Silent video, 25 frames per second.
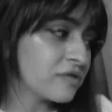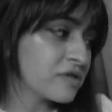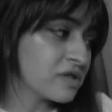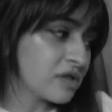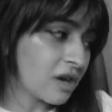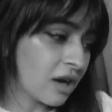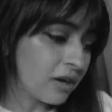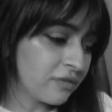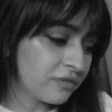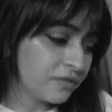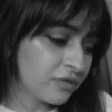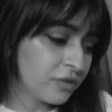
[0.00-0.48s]

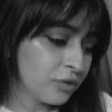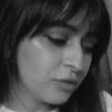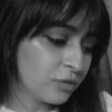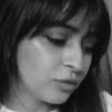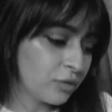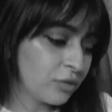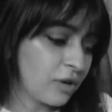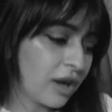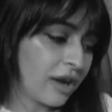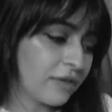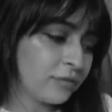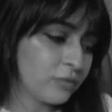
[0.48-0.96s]
stuff, you
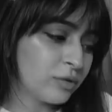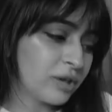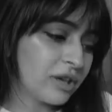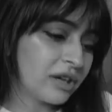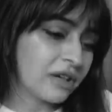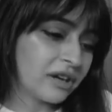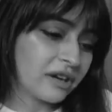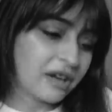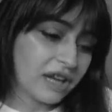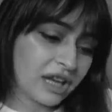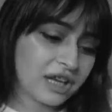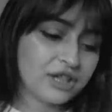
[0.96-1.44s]
know, I have to
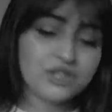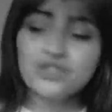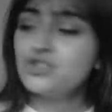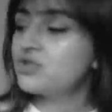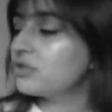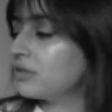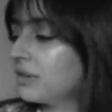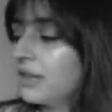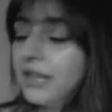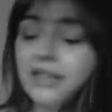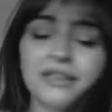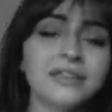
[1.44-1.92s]

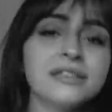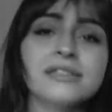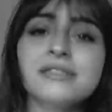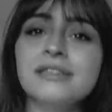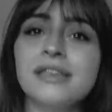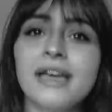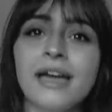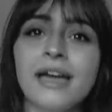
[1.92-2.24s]
arrange things